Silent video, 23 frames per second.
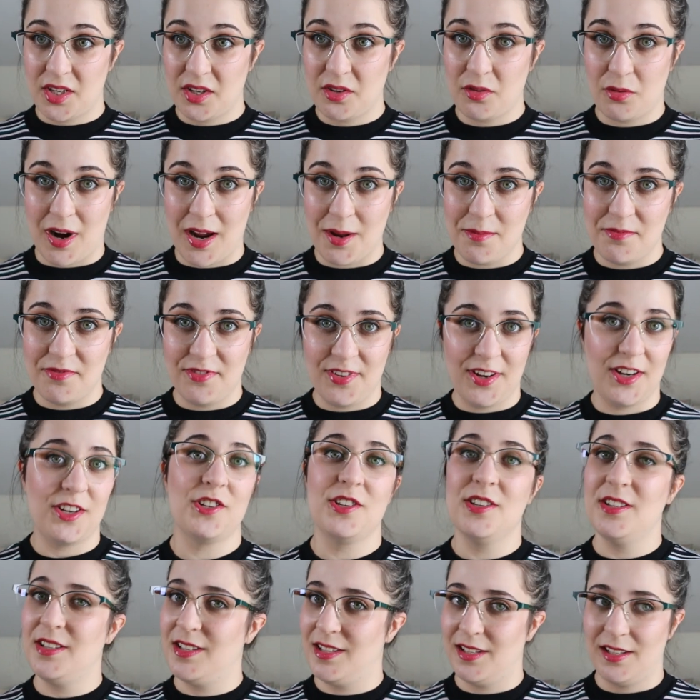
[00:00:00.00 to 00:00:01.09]
crime
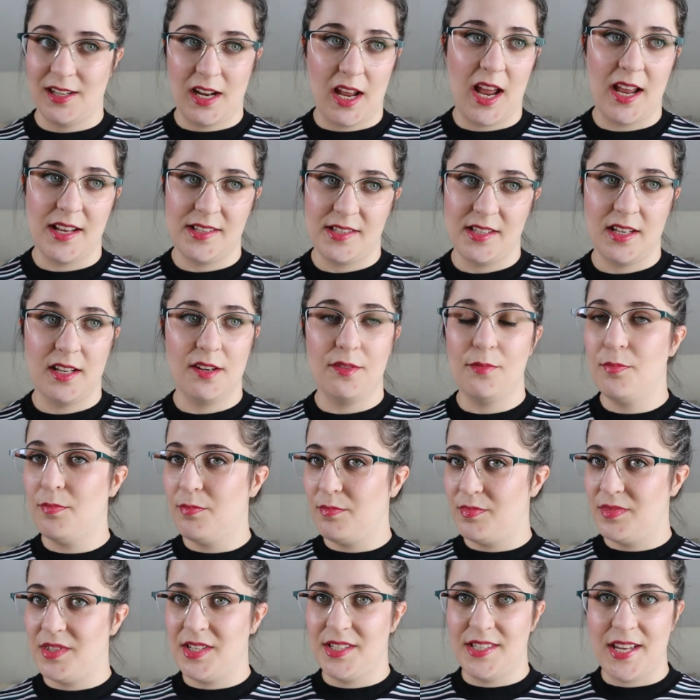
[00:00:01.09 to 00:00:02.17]
fiction, as in
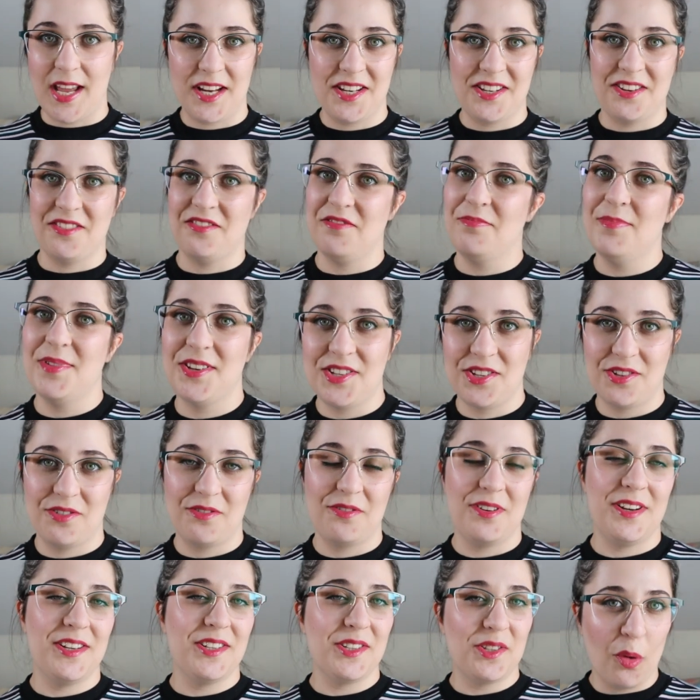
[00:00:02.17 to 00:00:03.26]
detective
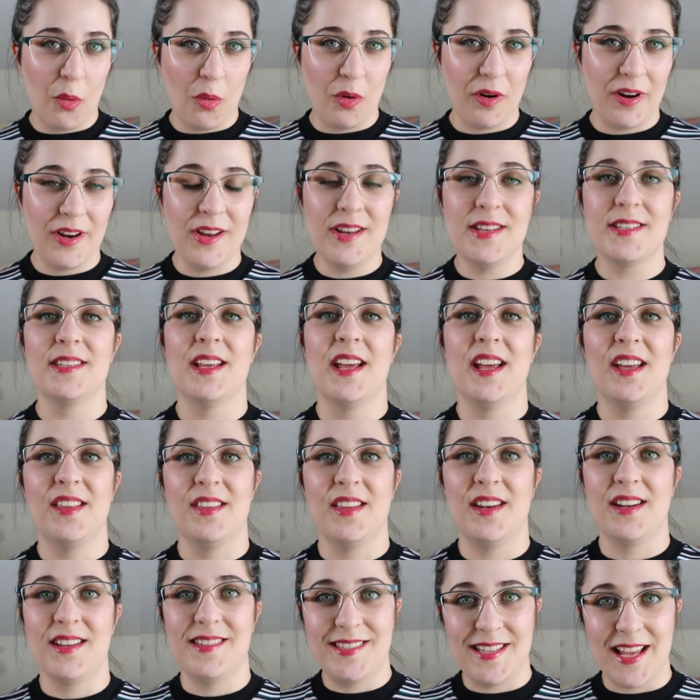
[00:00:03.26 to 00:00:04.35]
mystery stories,
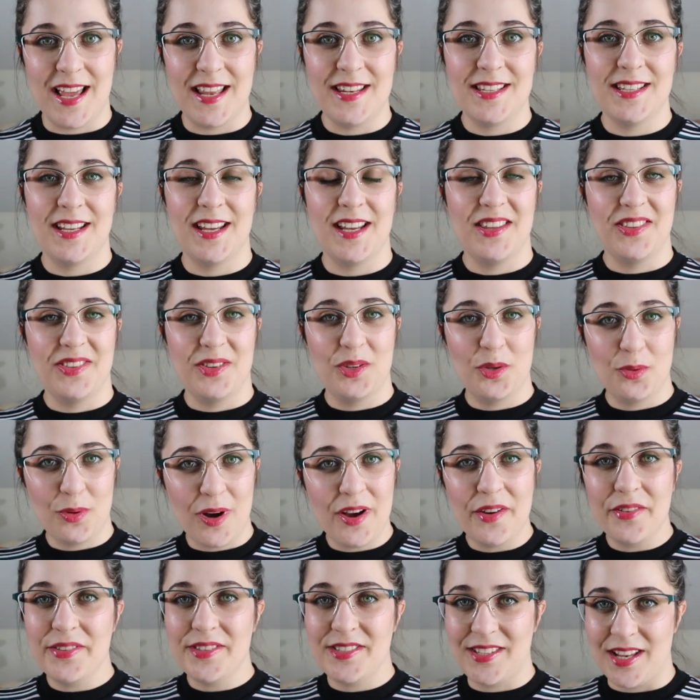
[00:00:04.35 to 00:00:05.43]
that are set in
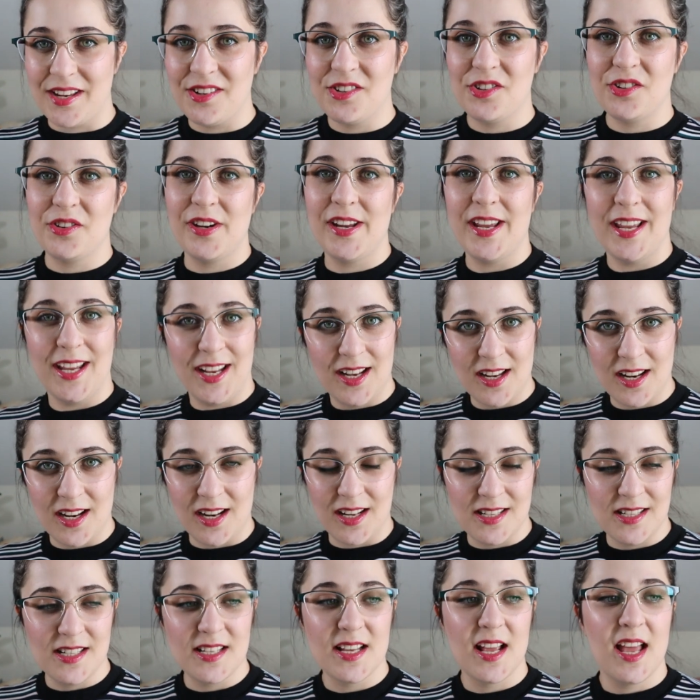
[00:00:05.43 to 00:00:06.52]
12th century
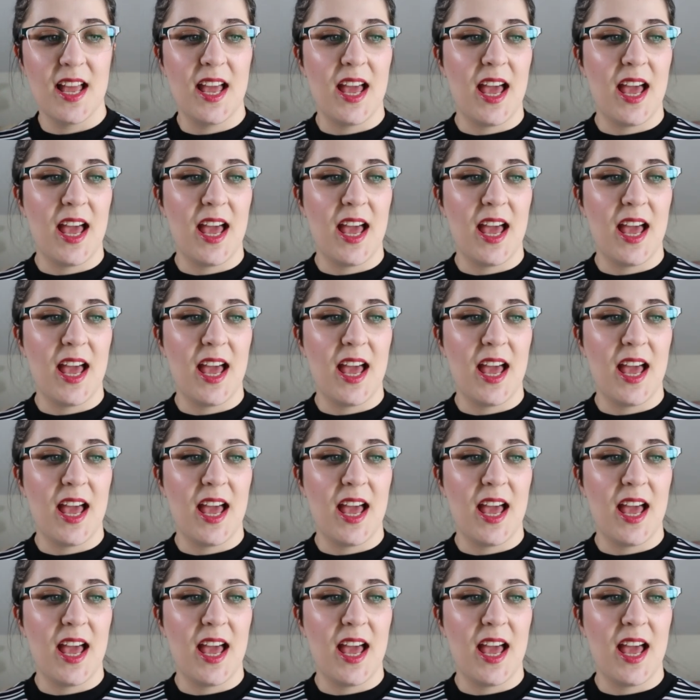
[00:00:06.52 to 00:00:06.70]
England.